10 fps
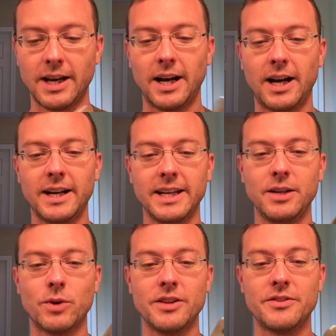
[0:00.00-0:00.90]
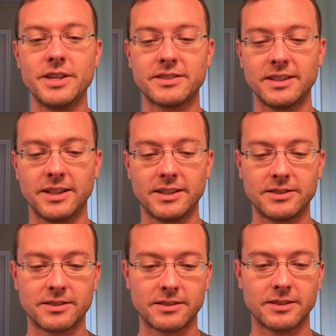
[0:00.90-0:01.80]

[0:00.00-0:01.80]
Anyway, this is,